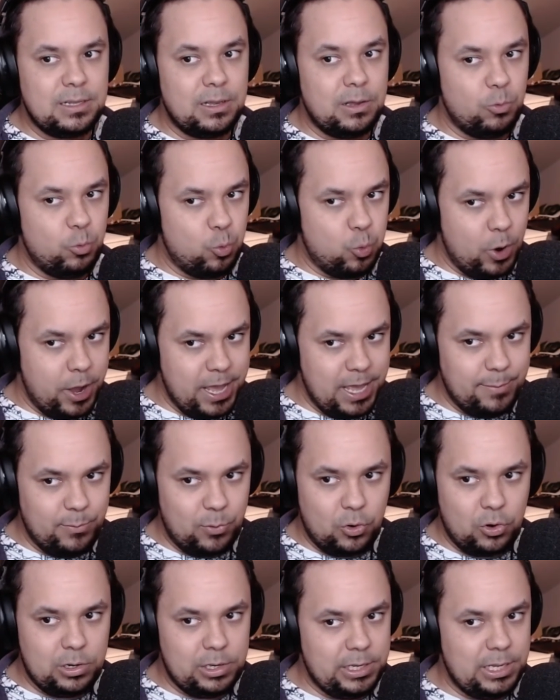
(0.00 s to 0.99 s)
way
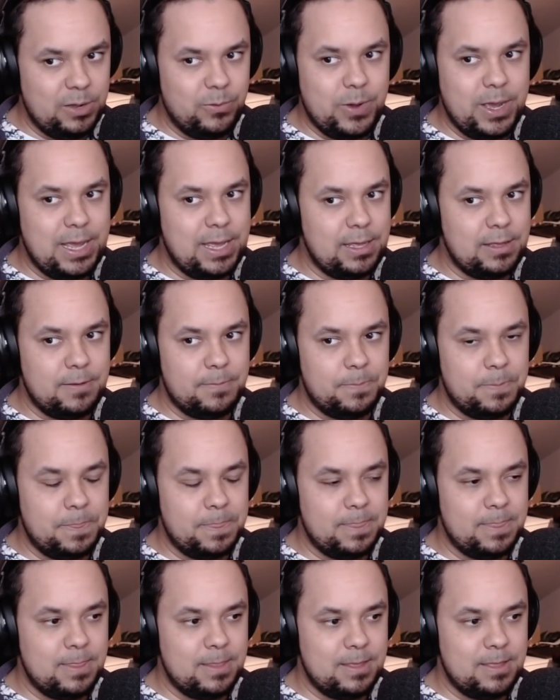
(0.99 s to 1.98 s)
more leeway
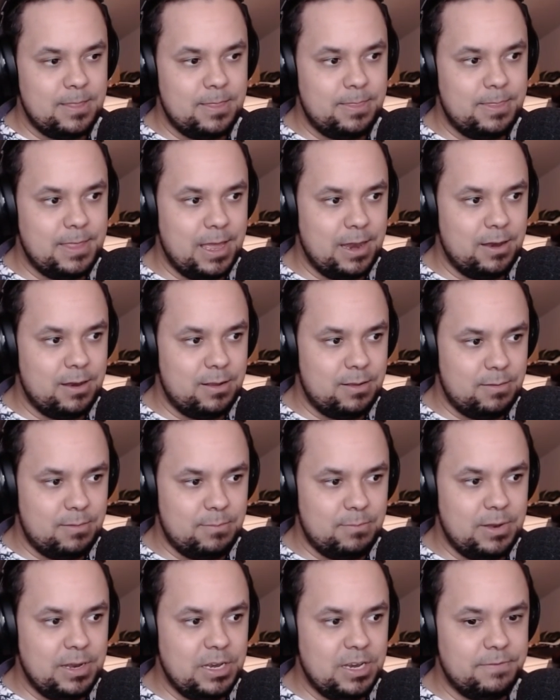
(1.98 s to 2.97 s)
than
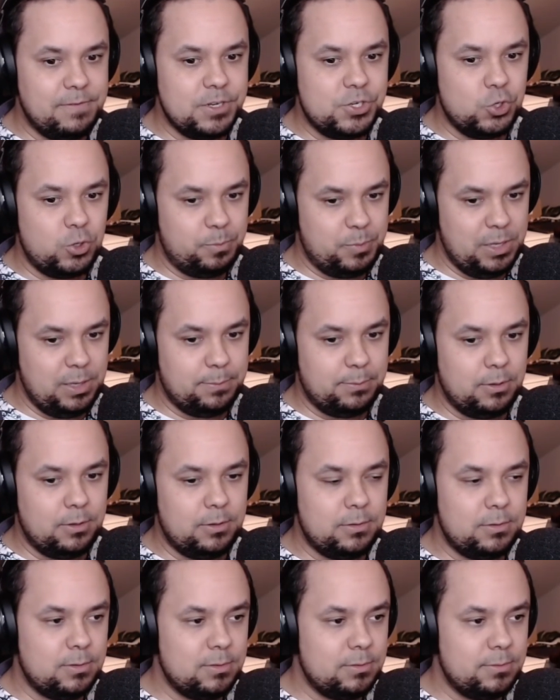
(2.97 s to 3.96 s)
individual
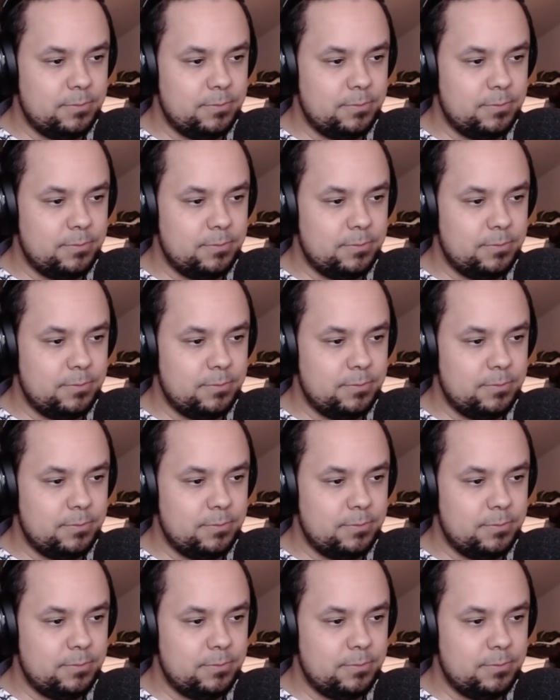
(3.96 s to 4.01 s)
people.